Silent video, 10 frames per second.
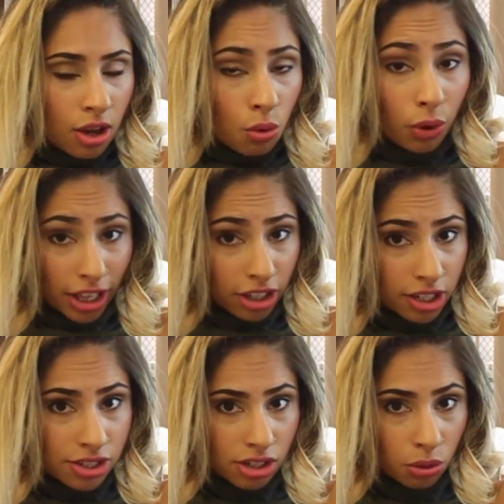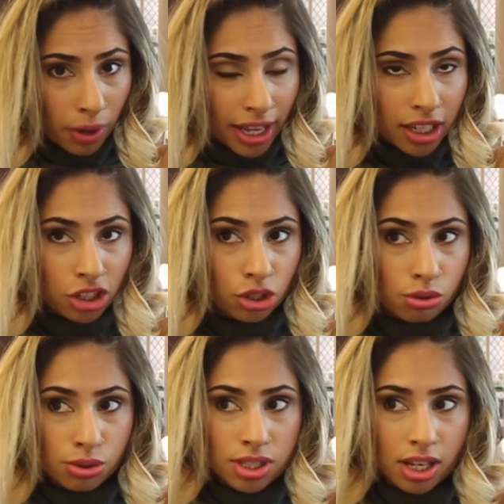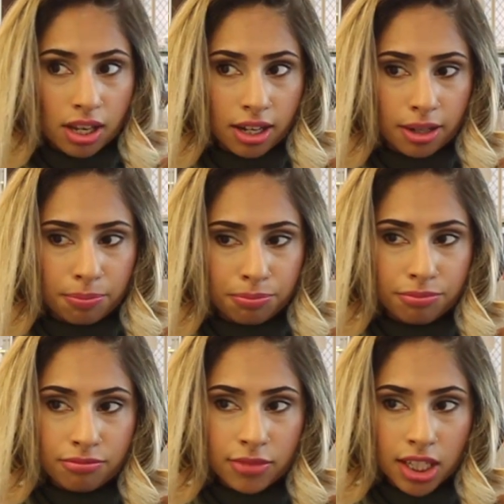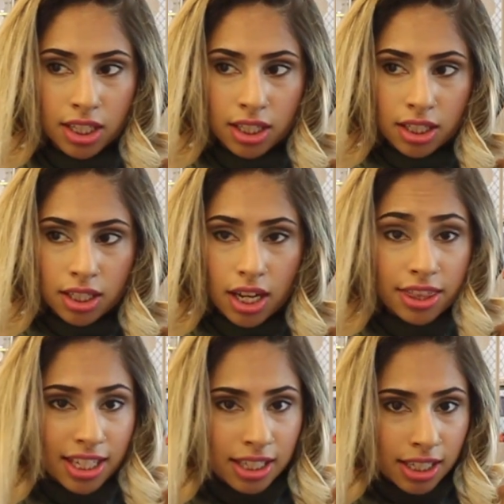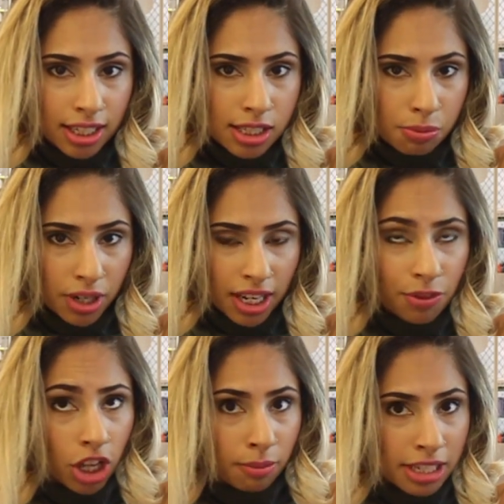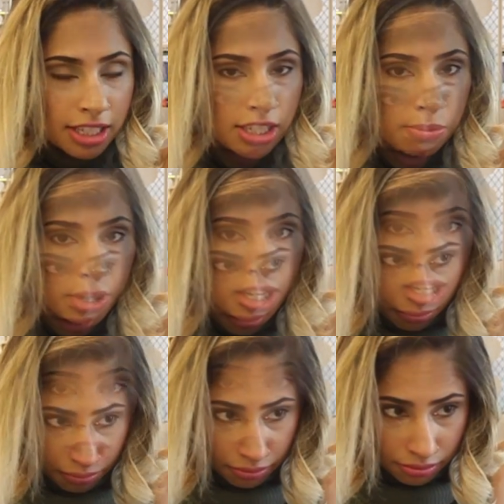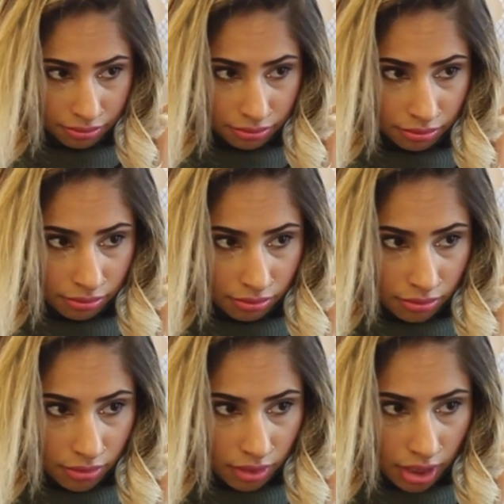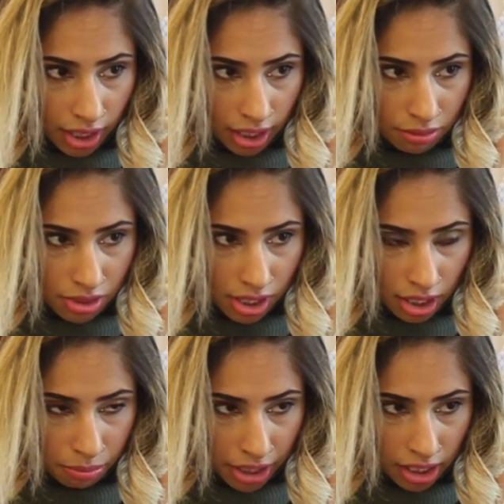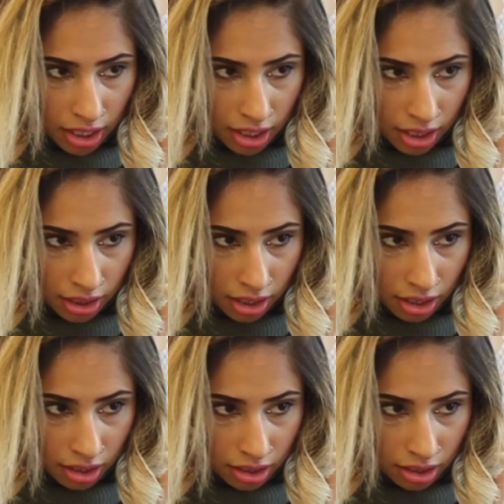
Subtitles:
while your hair is still wet, and use a thickening spray, volumizing spray. Again, I'm just kind of baking it in there.